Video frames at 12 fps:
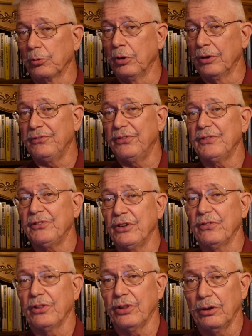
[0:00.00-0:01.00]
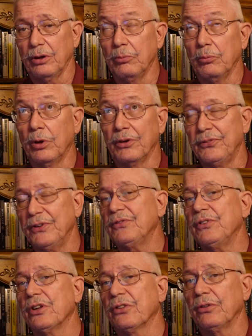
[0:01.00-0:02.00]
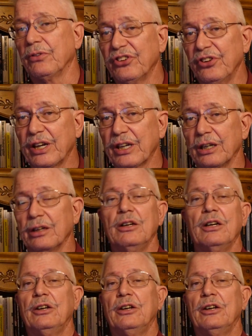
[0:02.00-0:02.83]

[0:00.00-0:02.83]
1/50th of a second,